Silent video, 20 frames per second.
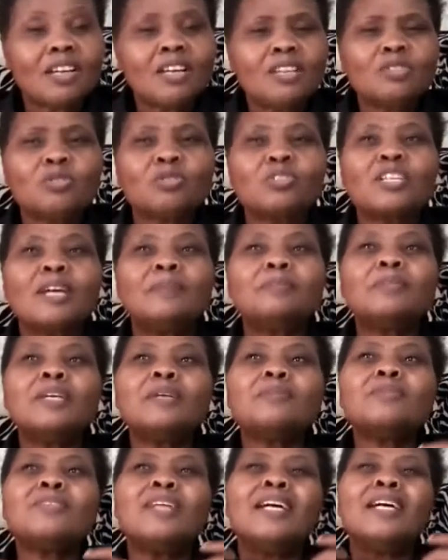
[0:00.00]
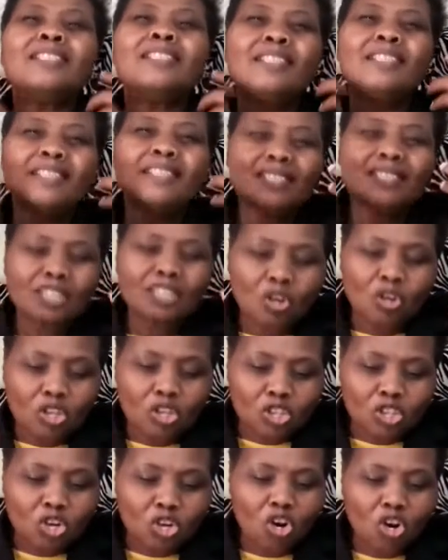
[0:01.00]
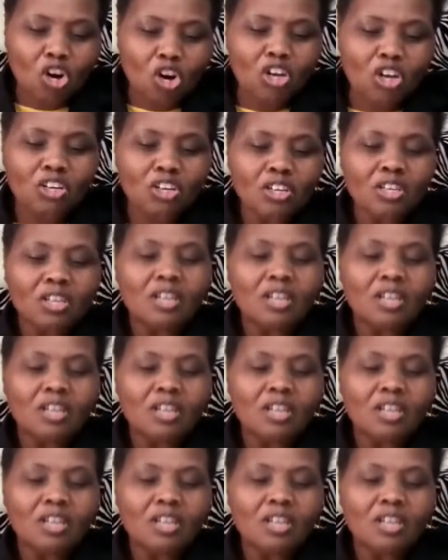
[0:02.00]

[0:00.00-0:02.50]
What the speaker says: So sometimes that critical talk,